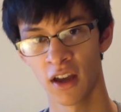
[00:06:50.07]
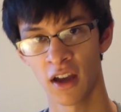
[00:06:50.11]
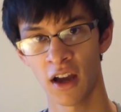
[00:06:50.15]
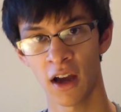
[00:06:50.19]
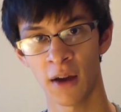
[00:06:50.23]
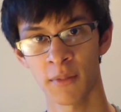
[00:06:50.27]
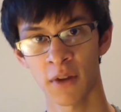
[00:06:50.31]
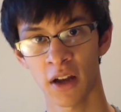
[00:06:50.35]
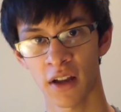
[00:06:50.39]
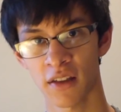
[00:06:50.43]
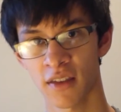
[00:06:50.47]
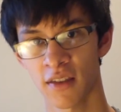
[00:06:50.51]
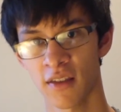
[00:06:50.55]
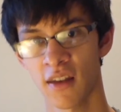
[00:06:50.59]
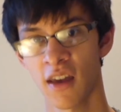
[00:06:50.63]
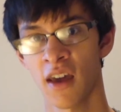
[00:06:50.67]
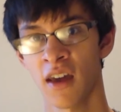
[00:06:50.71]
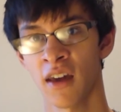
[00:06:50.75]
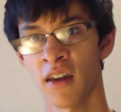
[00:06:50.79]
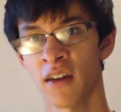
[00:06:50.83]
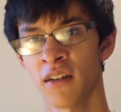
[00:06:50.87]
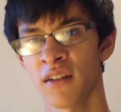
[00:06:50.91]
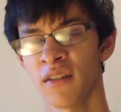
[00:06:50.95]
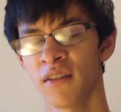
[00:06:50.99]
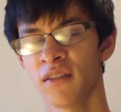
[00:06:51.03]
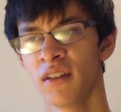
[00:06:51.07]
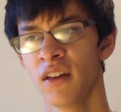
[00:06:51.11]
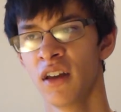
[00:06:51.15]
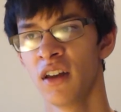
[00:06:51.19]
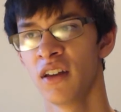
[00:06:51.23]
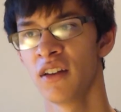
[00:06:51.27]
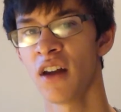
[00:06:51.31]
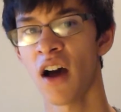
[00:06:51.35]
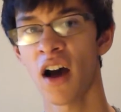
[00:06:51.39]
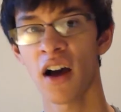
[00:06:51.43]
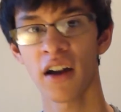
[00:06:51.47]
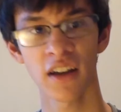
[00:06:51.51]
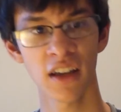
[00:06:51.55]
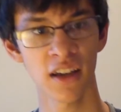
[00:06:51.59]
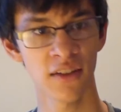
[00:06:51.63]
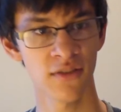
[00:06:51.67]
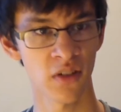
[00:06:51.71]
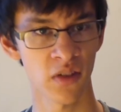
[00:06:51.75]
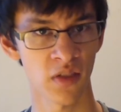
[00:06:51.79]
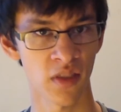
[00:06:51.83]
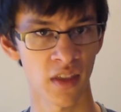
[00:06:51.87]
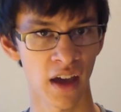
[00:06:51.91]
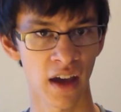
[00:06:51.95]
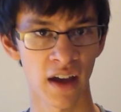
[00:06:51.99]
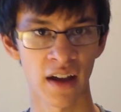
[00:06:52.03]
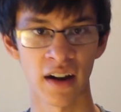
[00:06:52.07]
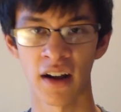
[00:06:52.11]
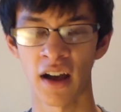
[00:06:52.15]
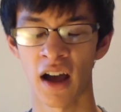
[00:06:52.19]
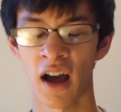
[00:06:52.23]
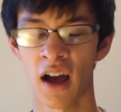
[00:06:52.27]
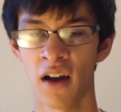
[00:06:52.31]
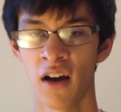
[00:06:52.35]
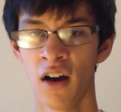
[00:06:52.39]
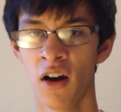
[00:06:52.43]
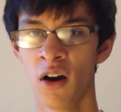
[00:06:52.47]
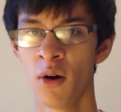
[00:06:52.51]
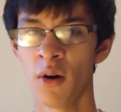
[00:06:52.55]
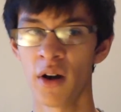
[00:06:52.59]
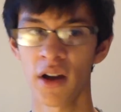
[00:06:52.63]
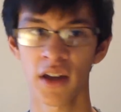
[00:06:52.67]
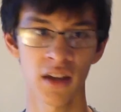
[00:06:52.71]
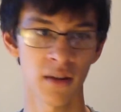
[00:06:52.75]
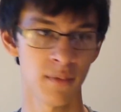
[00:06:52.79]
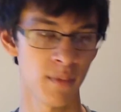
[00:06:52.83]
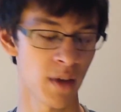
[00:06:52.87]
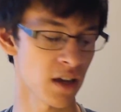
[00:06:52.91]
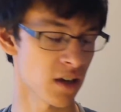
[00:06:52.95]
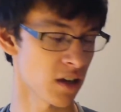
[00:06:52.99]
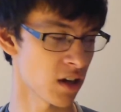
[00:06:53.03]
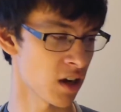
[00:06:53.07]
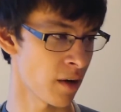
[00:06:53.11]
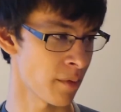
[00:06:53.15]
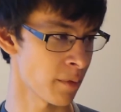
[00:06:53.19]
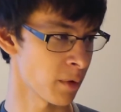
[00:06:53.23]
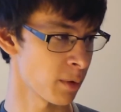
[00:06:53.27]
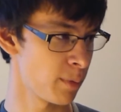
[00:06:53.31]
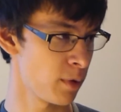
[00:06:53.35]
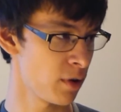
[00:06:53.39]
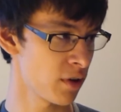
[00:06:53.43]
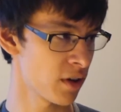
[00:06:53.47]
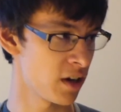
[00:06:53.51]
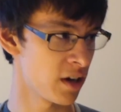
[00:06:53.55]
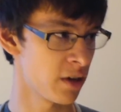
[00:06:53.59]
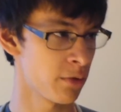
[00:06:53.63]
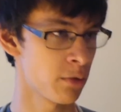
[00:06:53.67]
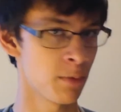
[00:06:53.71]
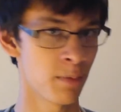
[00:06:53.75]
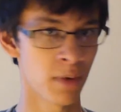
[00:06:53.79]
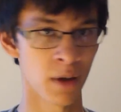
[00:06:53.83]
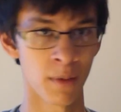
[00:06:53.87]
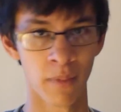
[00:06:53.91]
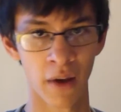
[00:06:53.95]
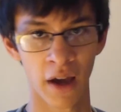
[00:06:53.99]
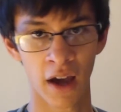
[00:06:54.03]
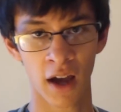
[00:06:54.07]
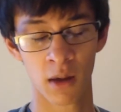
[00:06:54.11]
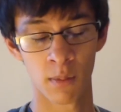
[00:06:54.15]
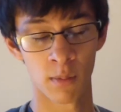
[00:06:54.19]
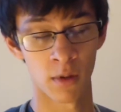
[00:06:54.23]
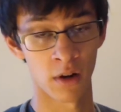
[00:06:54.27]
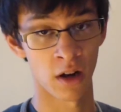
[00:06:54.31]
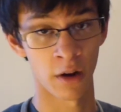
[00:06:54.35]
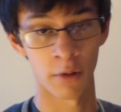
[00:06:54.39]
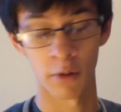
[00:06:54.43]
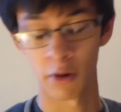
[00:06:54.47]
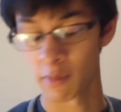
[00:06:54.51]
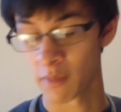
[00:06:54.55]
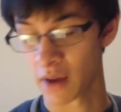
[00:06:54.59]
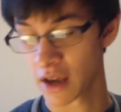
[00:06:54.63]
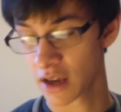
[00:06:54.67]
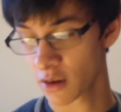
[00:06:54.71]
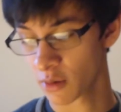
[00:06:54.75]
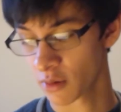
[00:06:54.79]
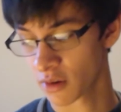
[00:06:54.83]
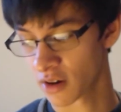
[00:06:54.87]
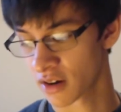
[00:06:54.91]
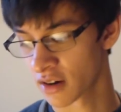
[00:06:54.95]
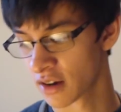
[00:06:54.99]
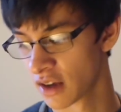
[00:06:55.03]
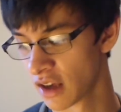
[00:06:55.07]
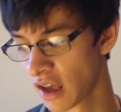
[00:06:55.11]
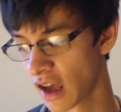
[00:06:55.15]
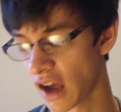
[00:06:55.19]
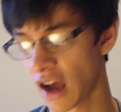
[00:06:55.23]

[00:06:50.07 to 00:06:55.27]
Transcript: I'm not saying, not even that, oh, I could make a comic book and it would be bad, but I would make one.